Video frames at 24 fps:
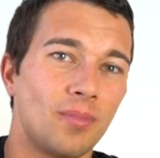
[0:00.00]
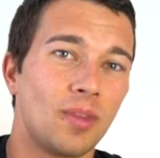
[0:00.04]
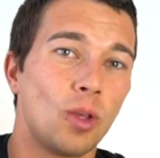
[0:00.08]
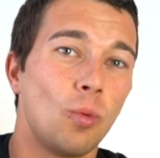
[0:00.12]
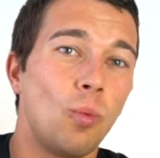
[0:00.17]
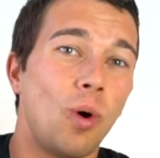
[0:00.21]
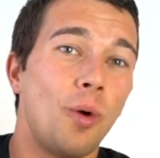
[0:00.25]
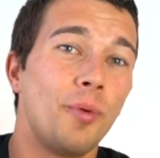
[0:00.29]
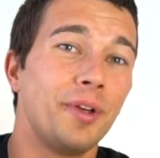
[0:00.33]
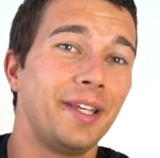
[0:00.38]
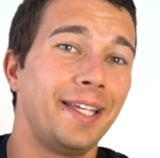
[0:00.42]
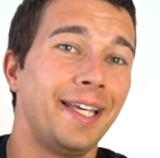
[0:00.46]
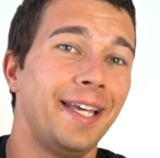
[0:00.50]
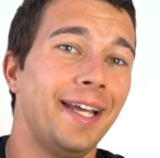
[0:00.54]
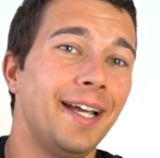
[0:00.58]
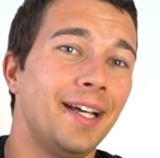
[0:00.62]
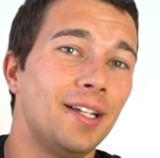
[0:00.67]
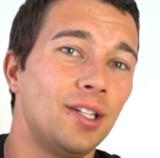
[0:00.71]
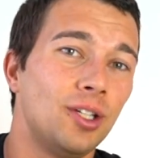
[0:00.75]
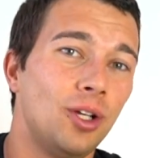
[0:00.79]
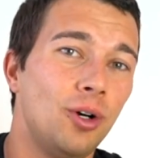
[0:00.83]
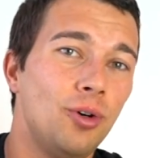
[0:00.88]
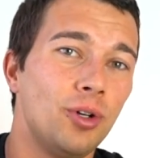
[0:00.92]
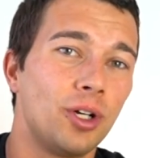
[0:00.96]
While we
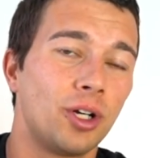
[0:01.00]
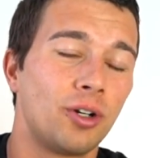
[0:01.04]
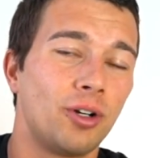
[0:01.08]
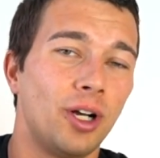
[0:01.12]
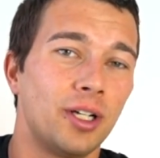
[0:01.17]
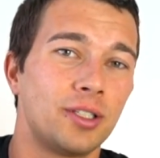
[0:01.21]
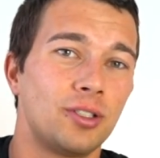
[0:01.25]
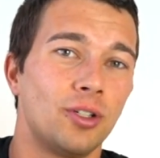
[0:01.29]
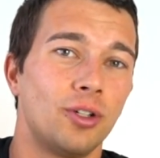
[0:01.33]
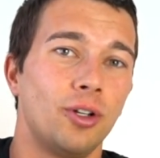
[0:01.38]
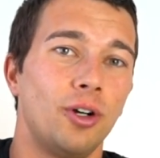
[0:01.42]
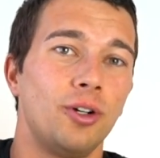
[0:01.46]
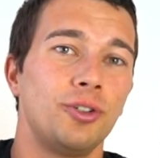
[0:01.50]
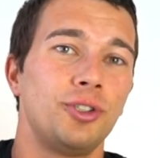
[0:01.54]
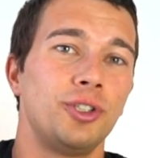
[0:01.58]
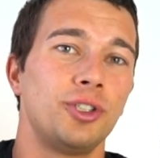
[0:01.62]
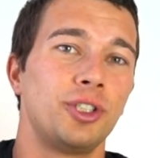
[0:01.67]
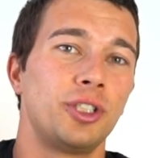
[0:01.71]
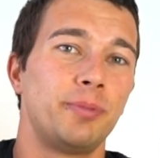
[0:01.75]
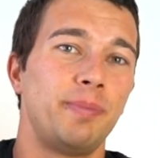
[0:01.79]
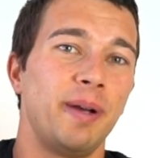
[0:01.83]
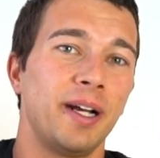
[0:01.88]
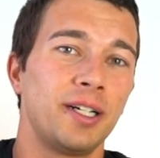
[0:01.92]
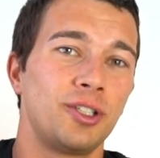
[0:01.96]
can load across a larger
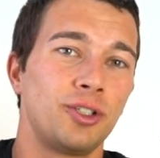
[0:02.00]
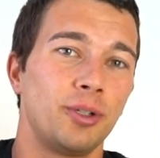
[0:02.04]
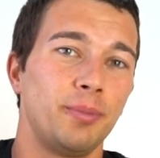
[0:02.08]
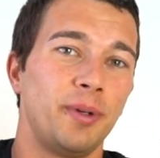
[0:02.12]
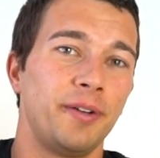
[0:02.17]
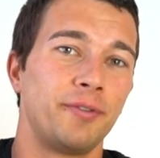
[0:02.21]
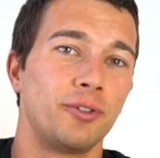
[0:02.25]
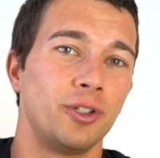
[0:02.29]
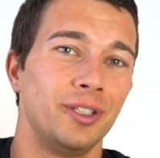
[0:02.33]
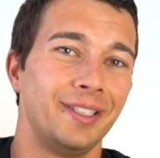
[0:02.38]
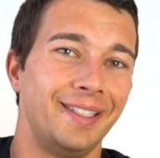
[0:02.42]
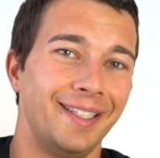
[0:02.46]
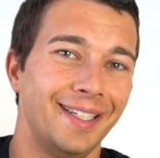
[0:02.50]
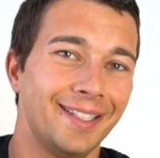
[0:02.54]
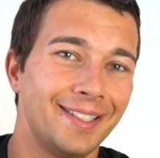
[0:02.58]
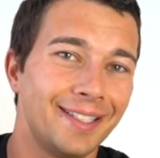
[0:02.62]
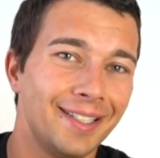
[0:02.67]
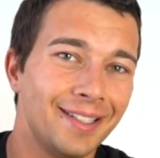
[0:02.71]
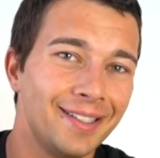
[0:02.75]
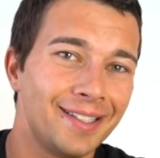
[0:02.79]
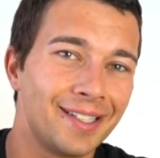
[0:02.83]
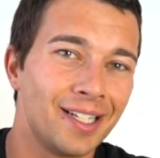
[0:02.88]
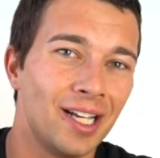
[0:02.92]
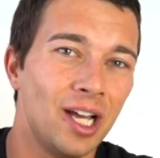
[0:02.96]
spectrum of
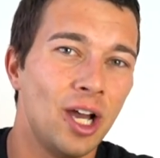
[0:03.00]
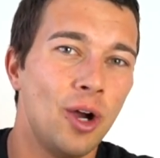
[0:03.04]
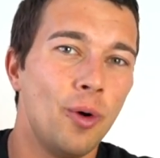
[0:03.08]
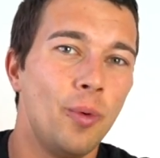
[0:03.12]
resistance,